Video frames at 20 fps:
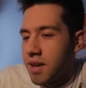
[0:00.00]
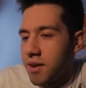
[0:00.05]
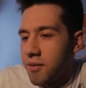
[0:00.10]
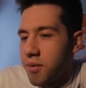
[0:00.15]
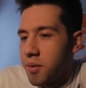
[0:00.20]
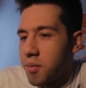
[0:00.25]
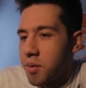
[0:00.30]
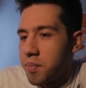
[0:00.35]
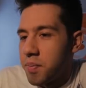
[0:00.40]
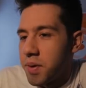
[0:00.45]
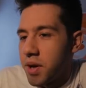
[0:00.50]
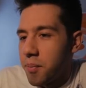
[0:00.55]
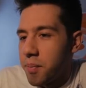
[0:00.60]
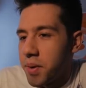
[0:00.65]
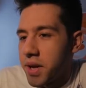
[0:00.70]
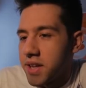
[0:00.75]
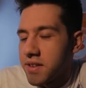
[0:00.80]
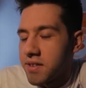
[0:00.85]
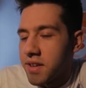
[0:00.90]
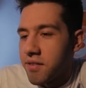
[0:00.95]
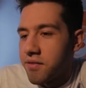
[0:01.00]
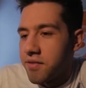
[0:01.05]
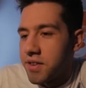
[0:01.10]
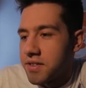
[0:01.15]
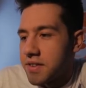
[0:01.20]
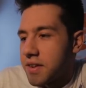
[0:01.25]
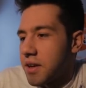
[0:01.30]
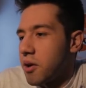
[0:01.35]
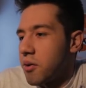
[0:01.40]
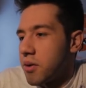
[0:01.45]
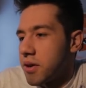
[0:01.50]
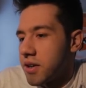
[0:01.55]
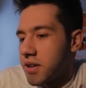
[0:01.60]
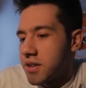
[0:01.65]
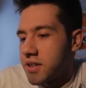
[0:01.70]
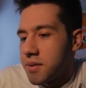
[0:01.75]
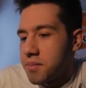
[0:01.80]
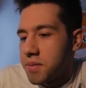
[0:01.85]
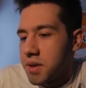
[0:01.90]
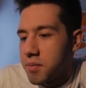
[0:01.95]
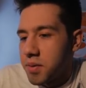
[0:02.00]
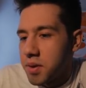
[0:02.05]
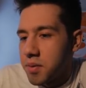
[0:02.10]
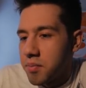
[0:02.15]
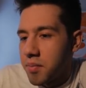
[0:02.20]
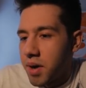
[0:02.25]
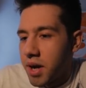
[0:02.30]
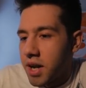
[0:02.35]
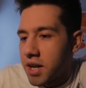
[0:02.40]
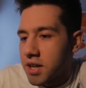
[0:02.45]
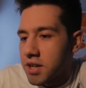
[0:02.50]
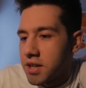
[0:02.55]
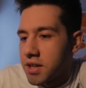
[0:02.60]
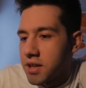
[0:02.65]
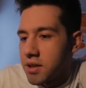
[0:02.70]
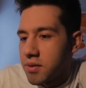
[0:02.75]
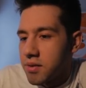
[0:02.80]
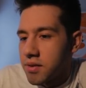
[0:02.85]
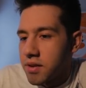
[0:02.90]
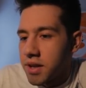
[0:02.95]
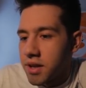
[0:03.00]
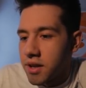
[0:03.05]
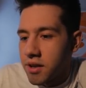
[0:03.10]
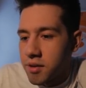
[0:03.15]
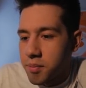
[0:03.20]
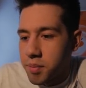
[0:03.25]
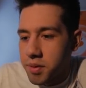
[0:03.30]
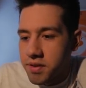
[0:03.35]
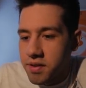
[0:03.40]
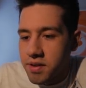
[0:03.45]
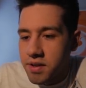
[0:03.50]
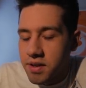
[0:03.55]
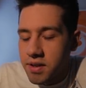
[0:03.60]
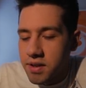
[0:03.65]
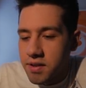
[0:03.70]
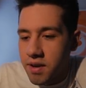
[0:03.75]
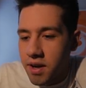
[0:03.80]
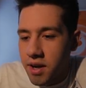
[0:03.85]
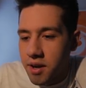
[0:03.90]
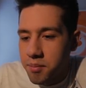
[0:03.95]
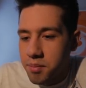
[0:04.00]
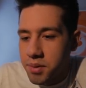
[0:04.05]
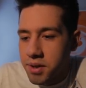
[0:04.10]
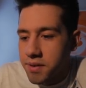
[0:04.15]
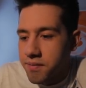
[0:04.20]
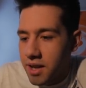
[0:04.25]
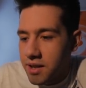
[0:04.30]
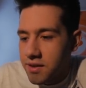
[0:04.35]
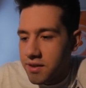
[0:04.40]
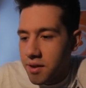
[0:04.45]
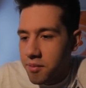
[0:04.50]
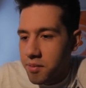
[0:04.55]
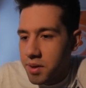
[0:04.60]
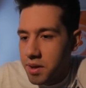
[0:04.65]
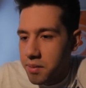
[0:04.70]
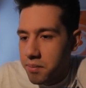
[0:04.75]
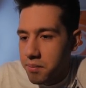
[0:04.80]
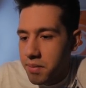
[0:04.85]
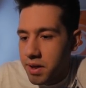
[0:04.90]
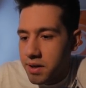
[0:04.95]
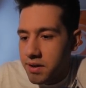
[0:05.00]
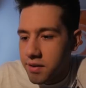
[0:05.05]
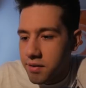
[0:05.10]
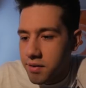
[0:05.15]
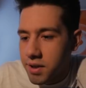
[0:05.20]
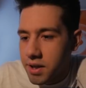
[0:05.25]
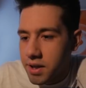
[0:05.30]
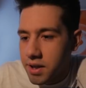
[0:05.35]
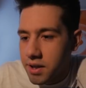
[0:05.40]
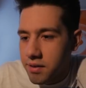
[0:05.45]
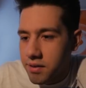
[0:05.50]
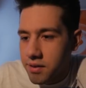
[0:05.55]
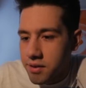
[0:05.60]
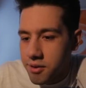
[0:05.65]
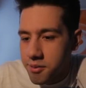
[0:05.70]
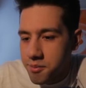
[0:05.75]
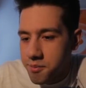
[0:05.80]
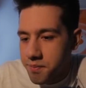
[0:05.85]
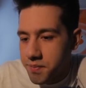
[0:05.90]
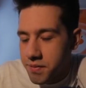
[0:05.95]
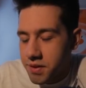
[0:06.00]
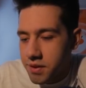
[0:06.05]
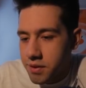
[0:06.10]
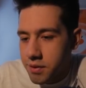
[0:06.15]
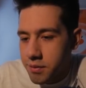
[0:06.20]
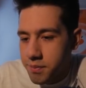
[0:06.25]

If we would be up against like Visigoda or something, we might actually lose like 100% of the time, but that's not really meta right now though, so...